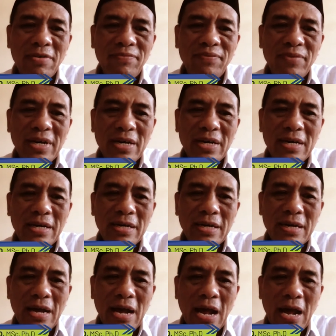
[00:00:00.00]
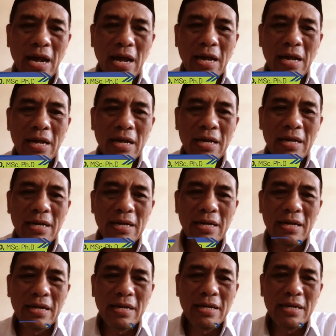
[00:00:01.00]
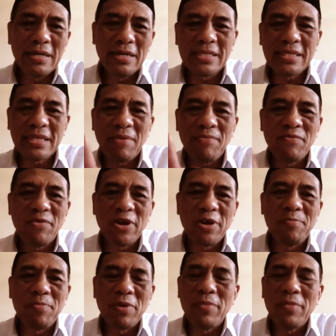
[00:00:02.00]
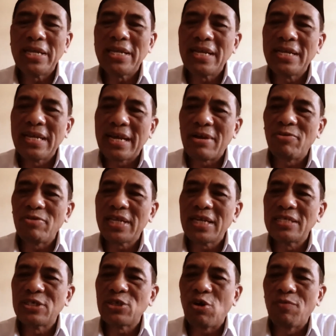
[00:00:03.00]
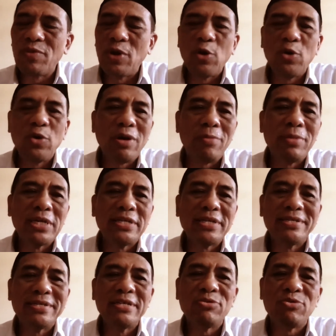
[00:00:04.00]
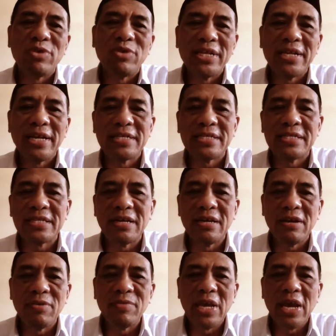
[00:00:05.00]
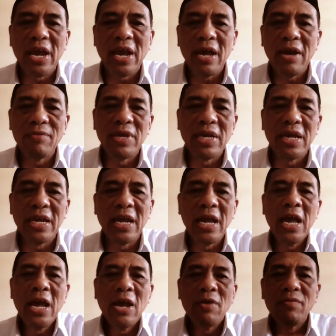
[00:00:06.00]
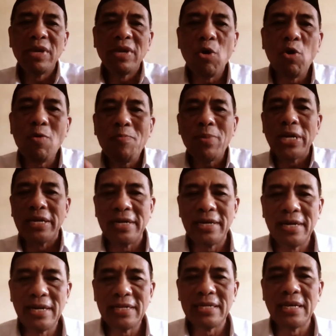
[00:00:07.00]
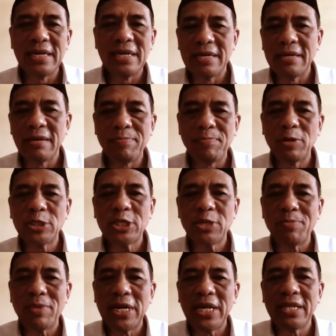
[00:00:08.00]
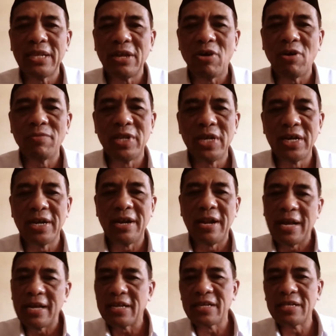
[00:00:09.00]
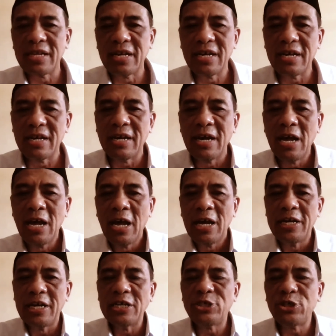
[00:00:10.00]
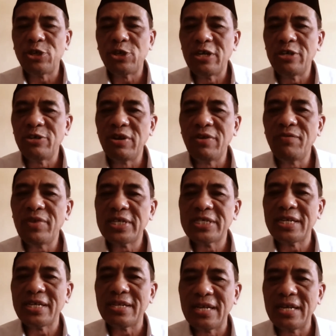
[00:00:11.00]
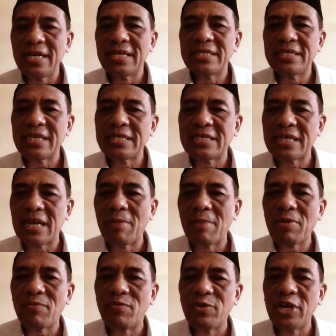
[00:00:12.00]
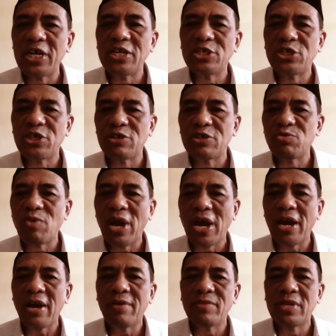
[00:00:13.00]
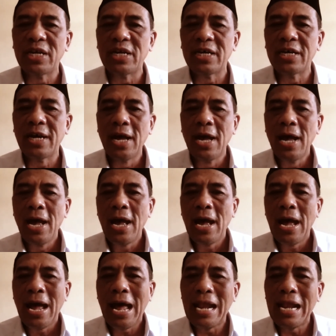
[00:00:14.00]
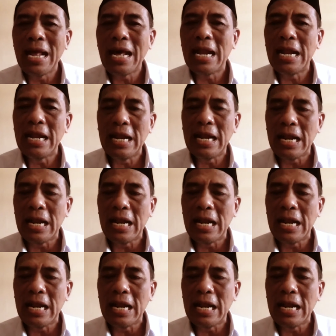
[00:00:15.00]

a step for implementing the contents of law number 33. That's we open the possibility of the National Universities Islamic Foundation to have the halal